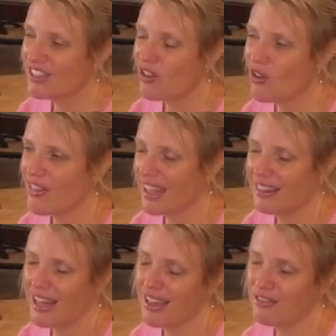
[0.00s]
know
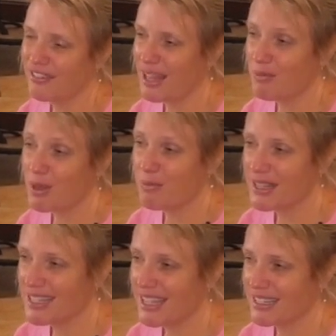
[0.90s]
that life can be
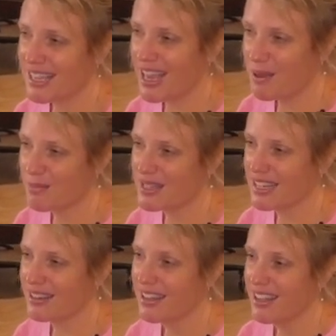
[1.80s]
busy at
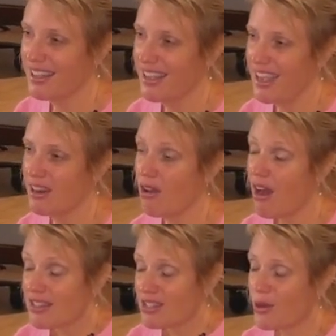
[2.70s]
times and
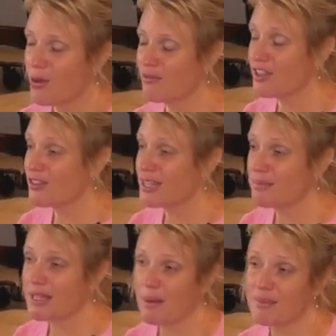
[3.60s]
also feel
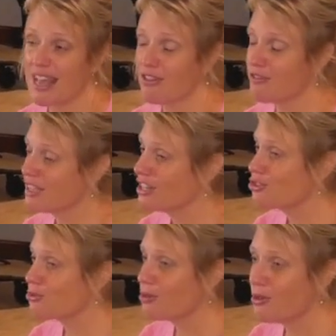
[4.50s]
sometimes out of
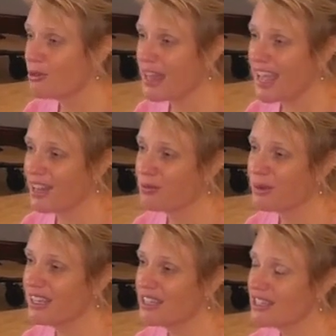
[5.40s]
control, and
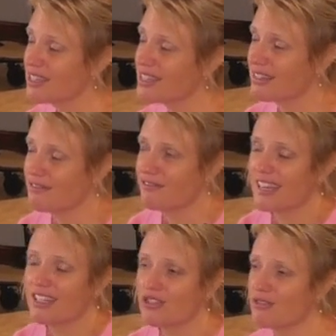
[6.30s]
we just
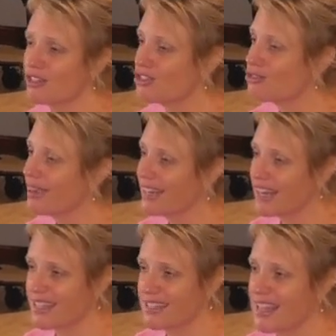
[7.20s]
invite you to
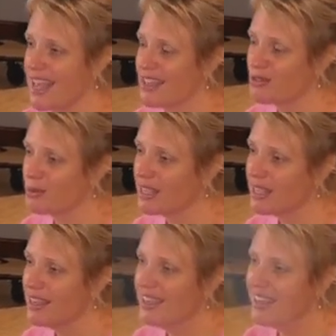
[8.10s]
join us as we